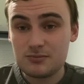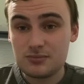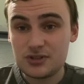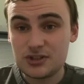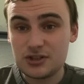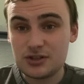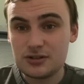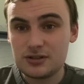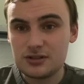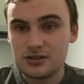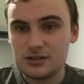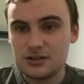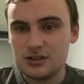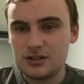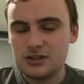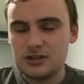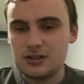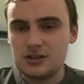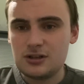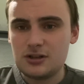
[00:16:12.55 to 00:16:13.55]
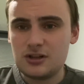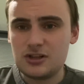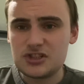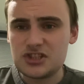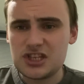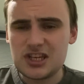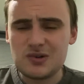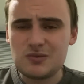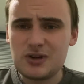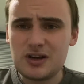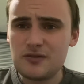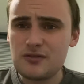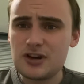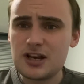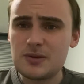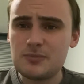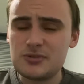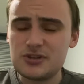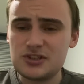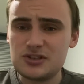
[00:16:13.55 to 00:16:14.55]
But I'll say whatever
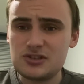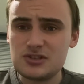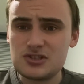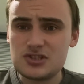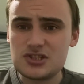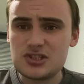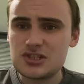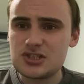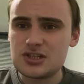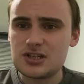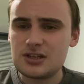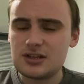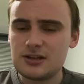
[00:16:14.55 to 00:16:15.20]
happens,